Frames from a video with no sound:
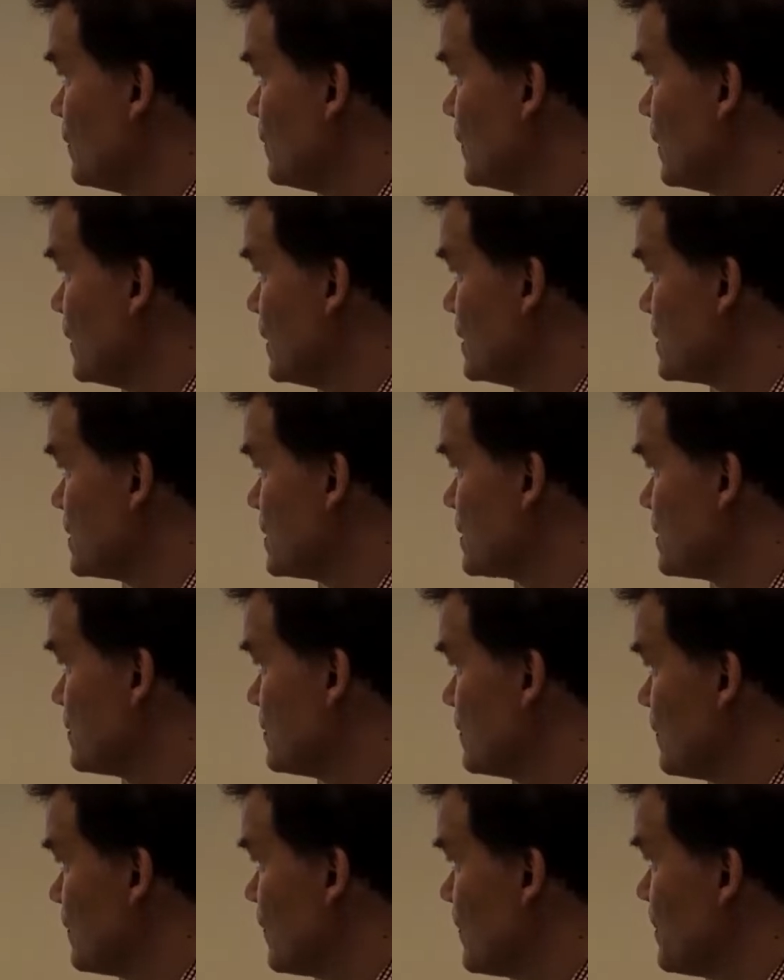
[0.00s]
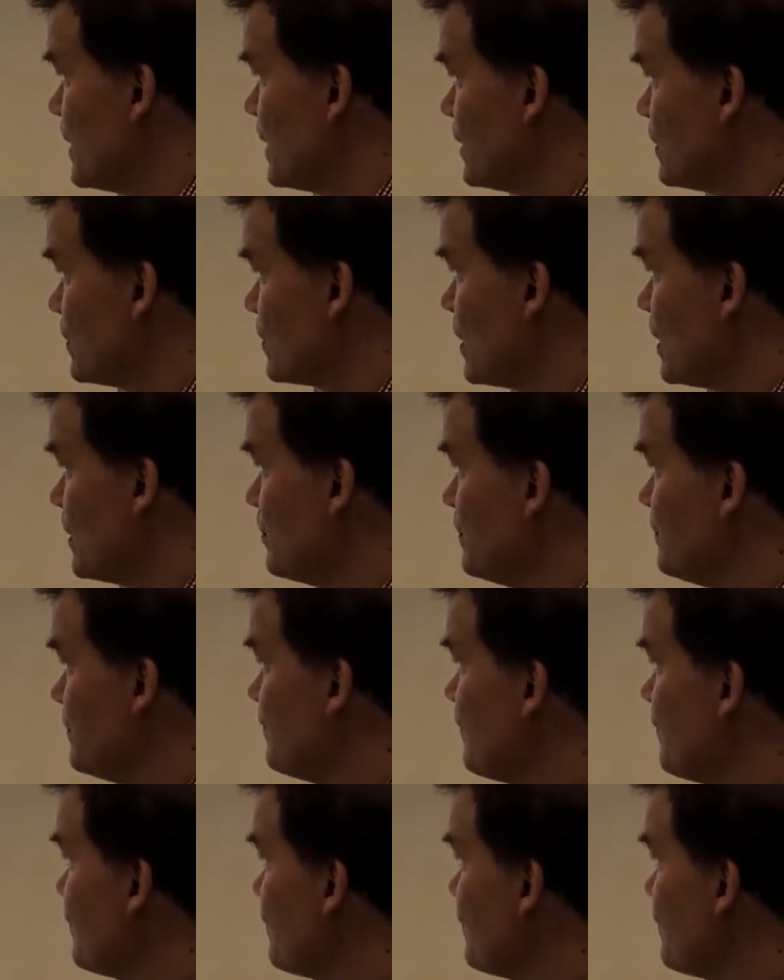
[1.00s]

during this remaining time.